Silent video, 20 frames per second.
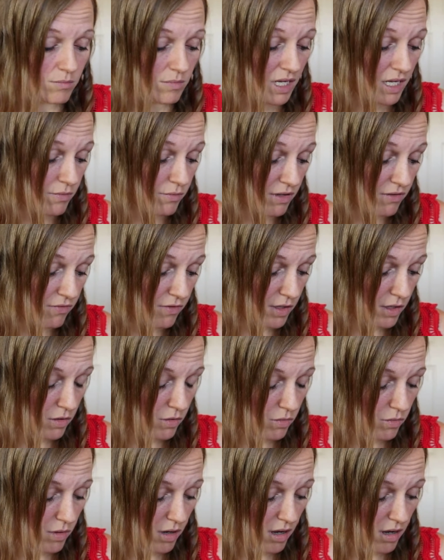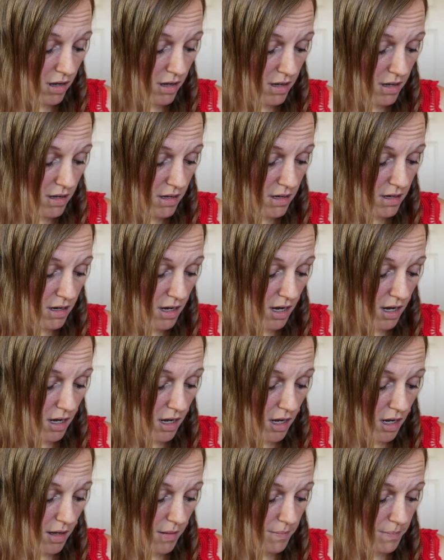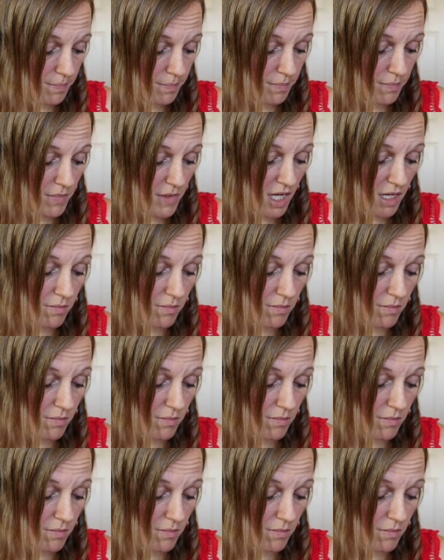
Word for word: my review on um,